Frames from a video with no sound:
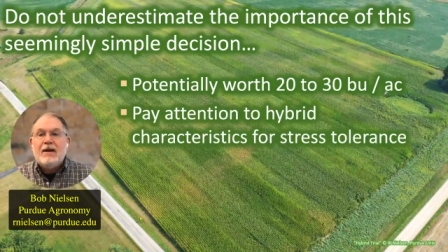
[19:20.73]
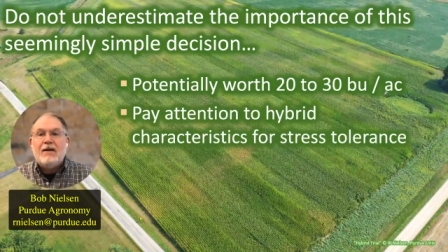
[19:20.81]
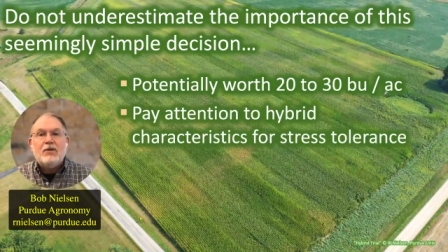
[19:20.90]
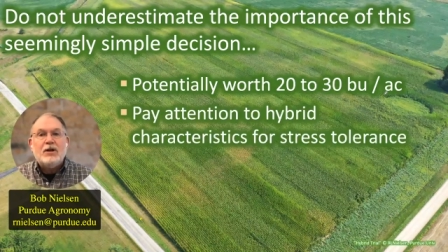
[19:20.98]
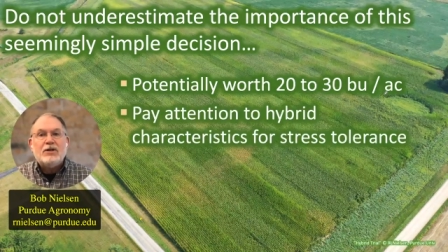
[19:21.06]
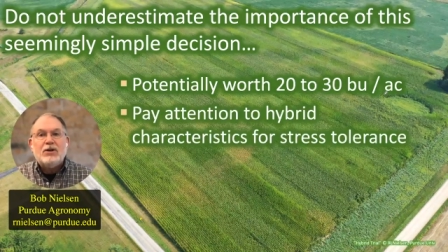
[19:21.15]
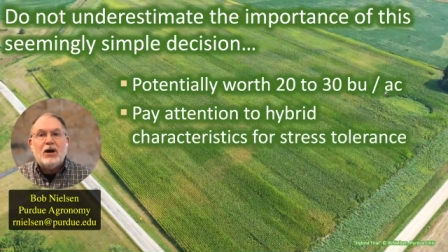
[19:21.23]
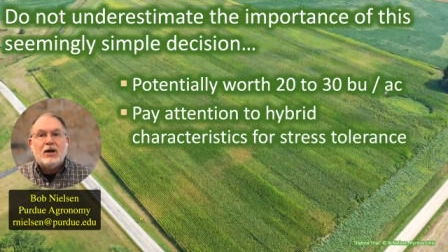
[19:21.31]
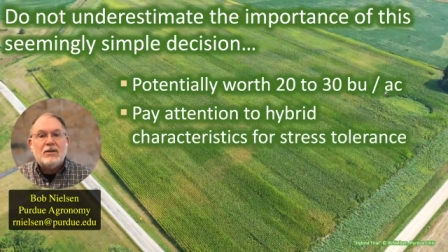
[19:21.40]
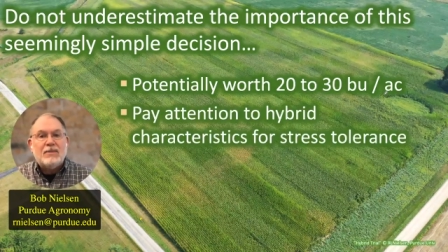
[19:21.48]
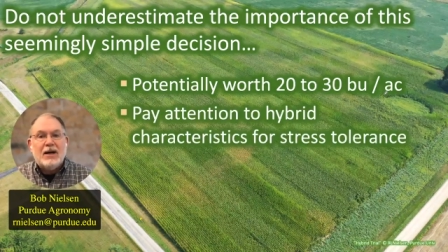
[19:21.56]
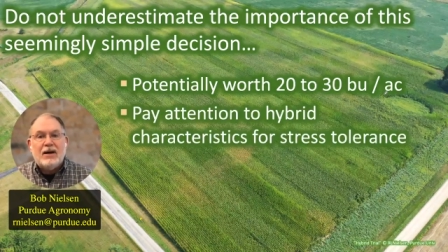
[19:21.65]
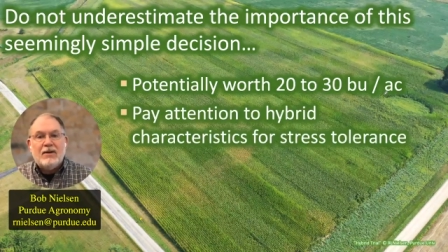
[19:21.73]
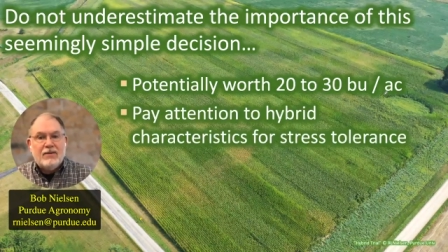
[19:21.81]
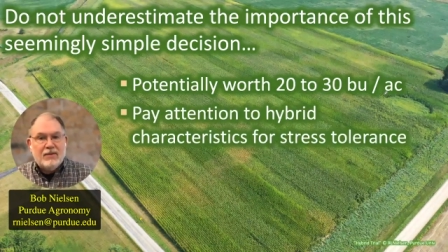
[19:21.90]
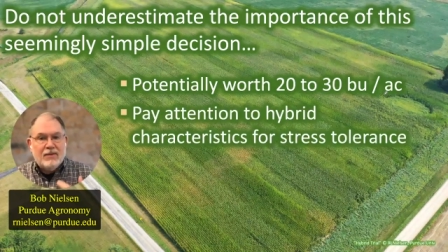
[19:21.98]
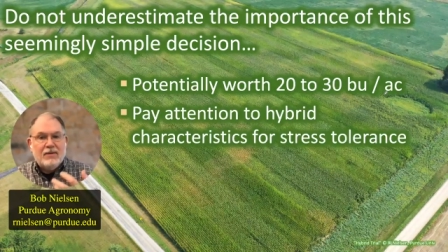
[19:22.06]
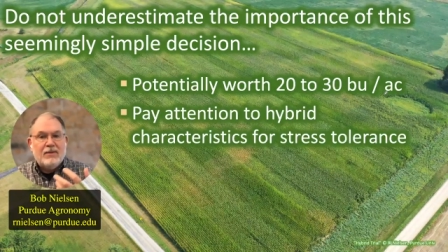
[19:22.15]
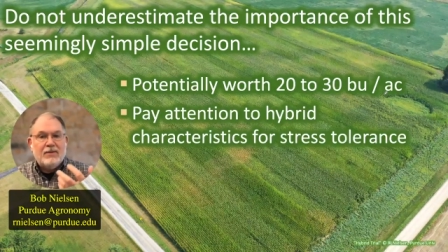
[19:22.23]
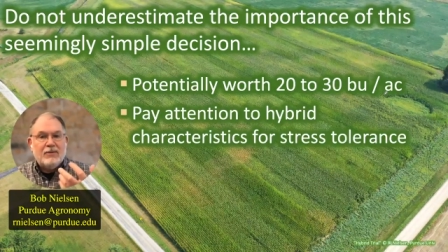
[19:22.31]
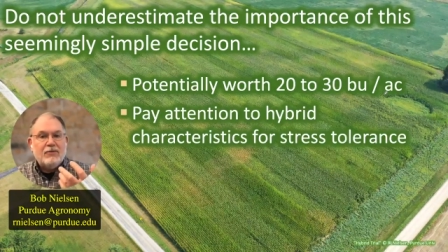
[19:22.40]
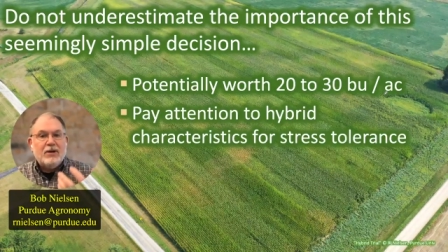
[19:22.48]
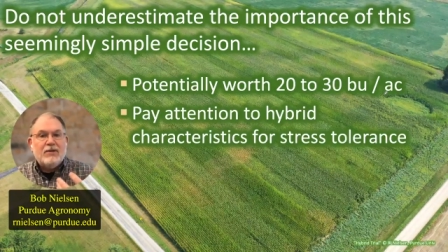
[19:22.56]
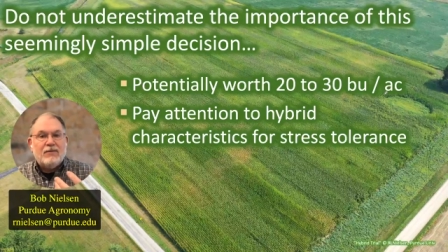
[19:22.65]
I've already talked about,
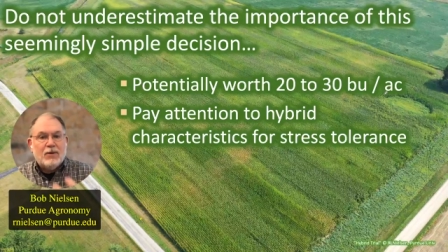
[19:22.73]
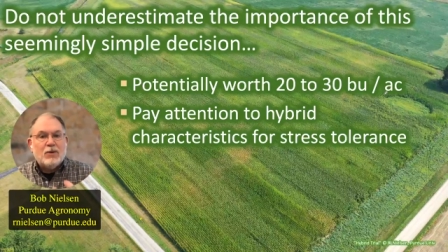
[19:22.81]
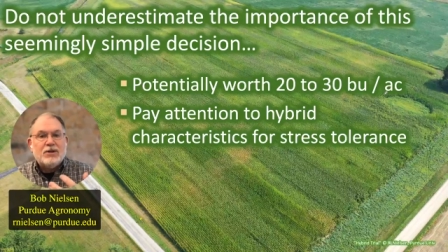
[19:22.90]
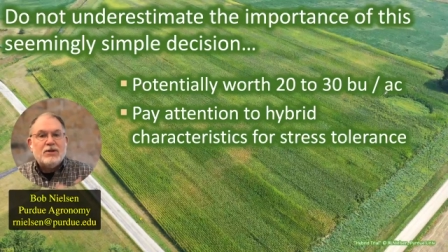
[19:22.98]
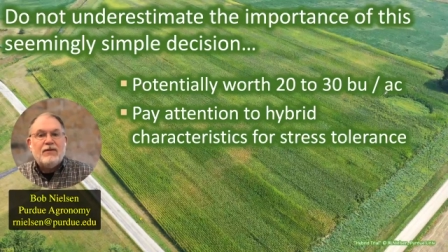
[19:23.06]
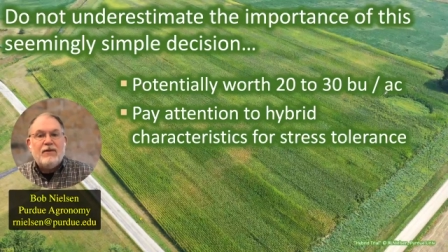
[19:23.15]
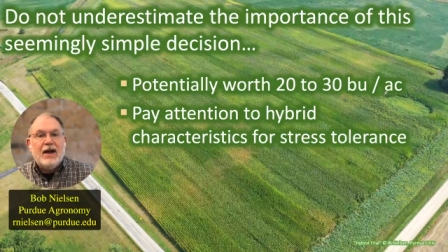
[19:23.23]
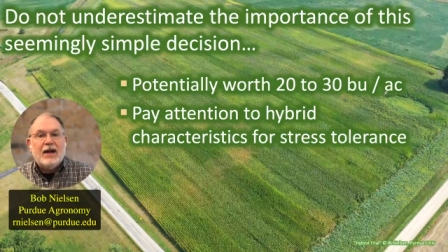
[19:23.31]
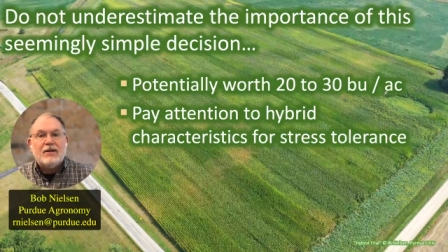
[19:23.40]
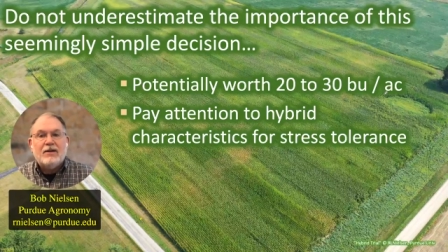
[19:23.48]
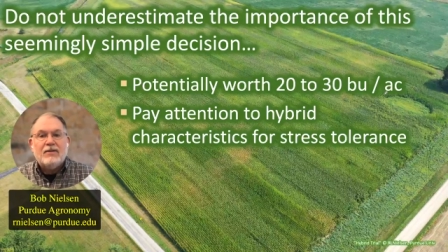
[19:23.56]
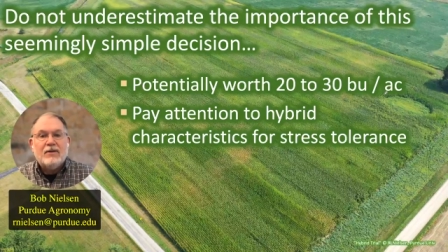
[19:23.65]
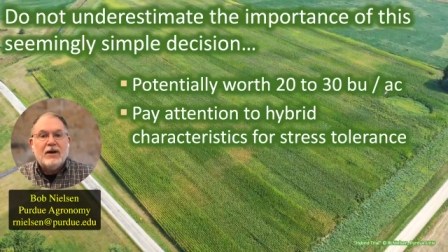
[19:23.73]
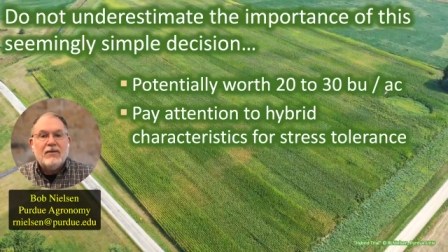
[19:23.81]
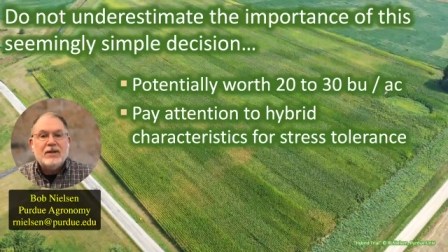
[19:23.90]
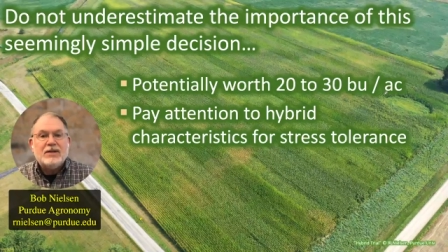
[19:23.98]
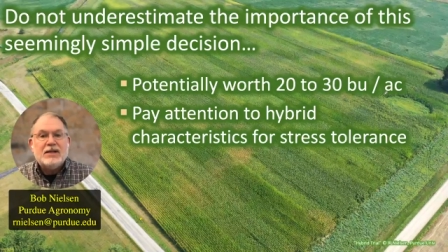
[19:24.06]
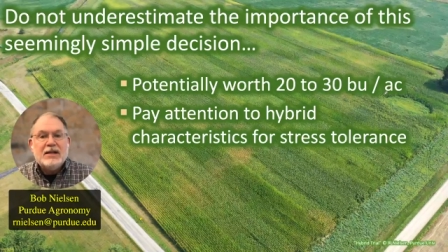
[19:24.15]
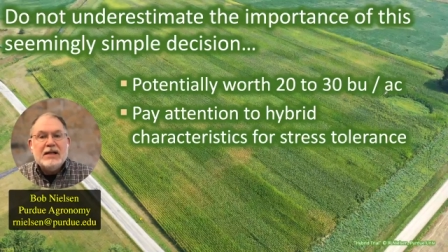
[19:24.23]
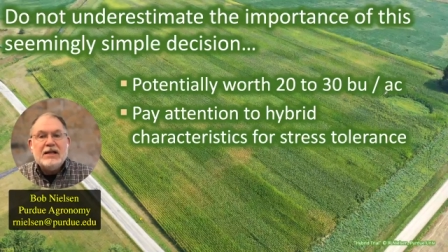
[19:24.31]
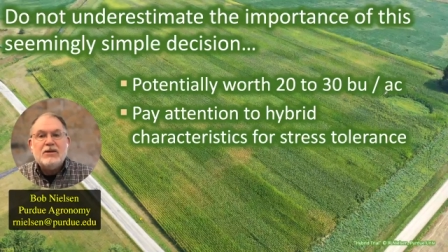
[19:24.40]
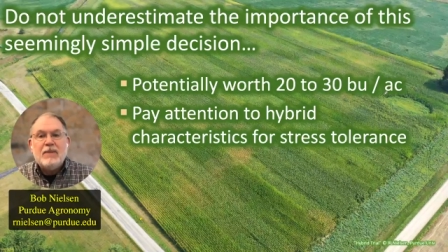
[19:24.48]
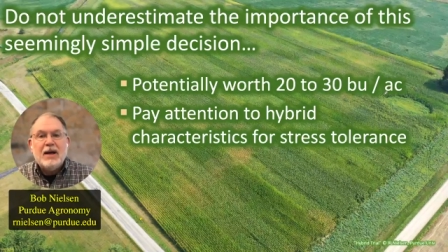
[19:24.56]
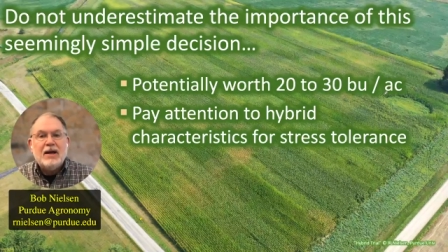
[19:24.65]
reinforced the fact of, of this
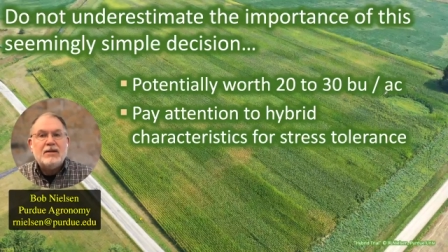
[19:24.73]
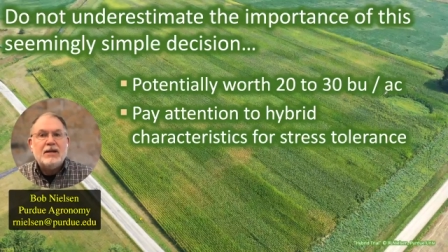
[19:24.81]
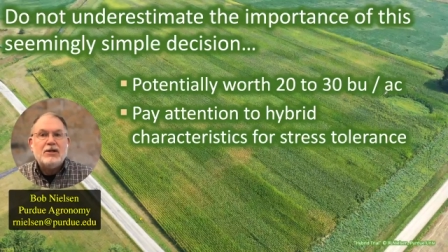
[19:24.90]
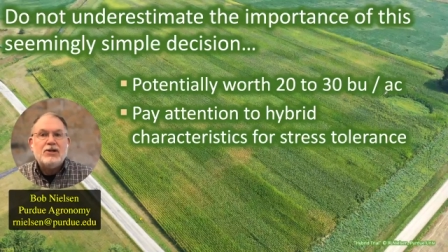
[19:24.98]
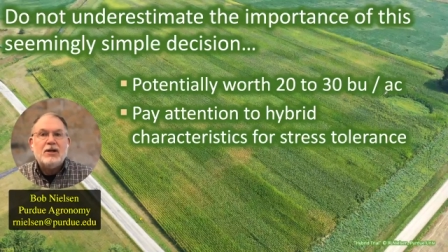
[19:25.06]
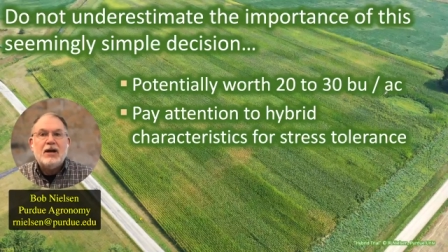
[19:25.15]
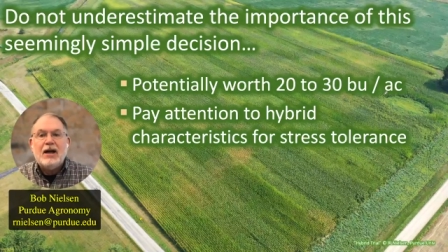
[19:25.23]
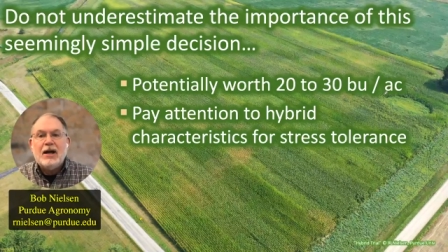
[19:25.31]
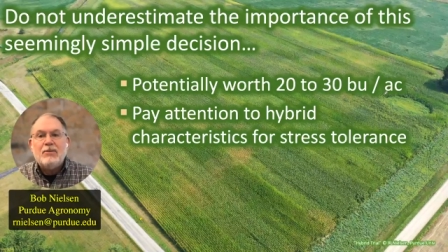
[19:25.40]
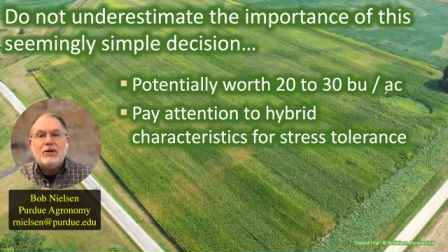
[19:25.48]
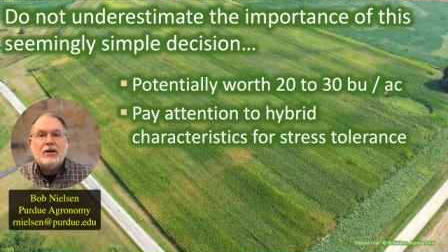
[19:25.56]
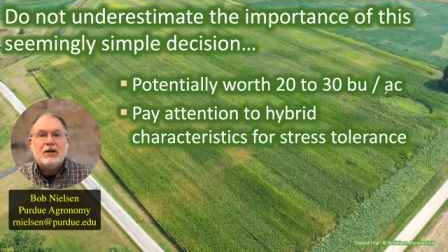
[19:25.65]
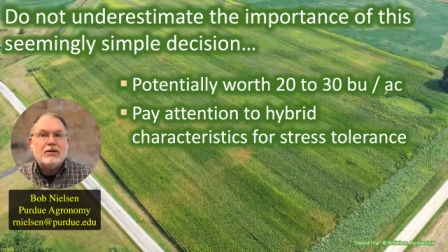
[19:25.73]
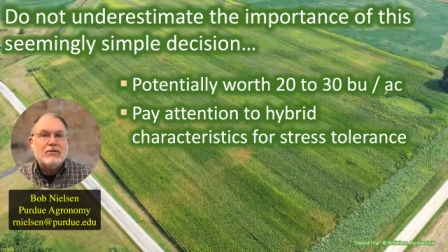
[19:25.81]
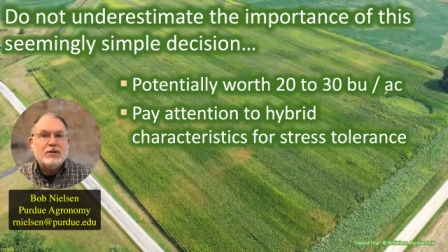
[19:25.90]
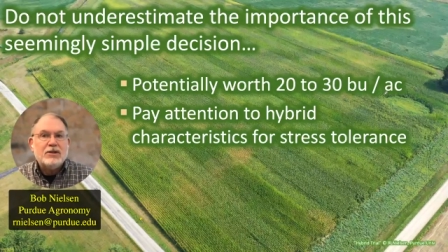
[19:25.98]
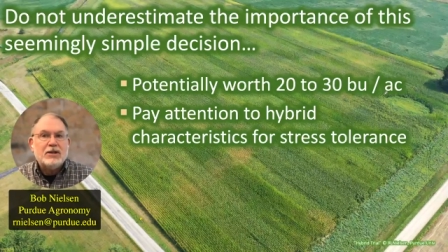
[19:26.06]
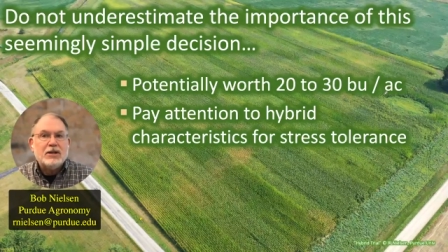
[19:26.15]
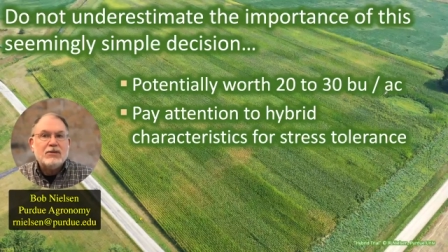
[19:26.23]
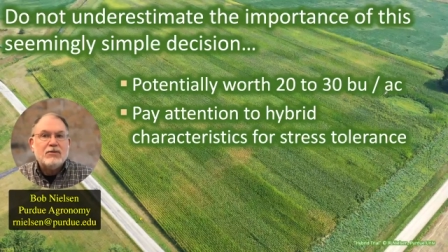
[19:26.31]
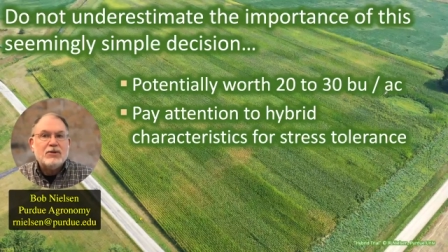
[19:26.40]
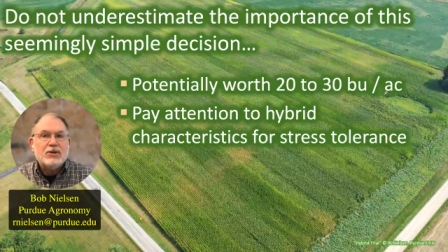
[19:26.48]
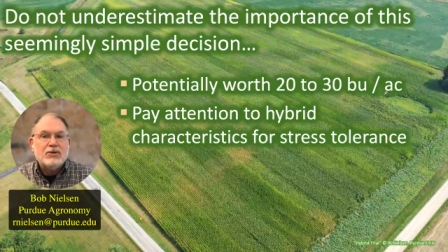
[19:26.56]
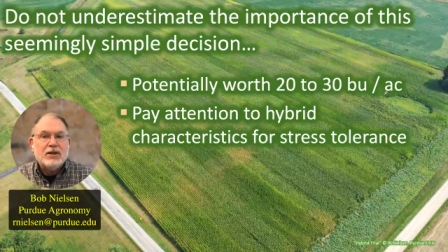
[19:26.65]
need to pay attention to hybrid characteristics
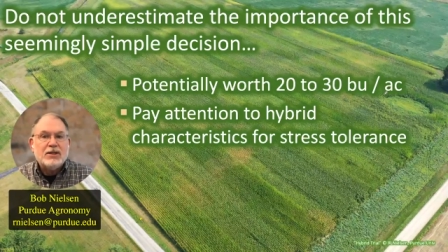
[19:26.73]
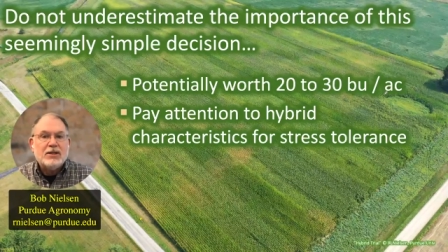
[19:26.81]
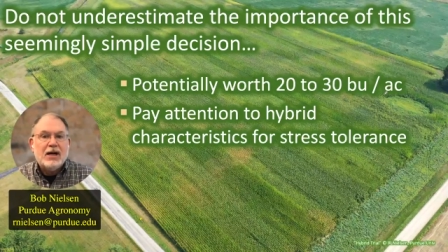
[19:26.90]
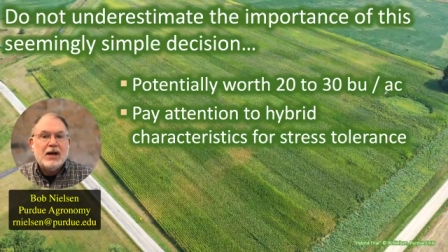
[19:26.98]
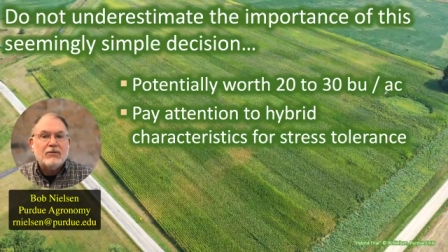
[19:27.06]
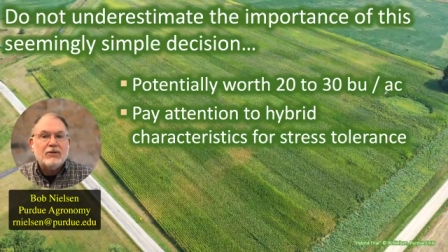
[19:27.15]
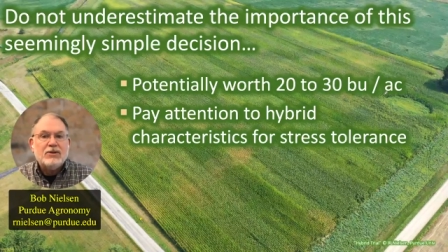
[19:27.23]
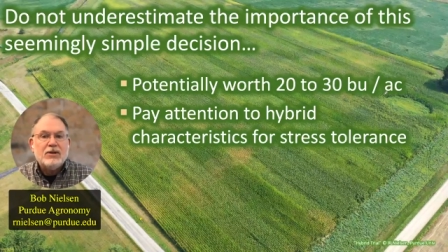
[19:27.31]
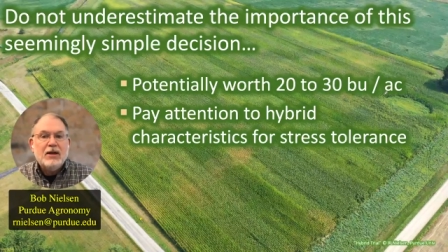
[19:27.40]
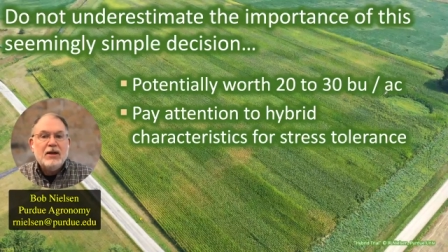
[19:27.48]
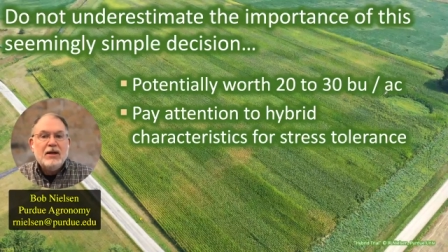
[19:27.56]
for stress tolerance.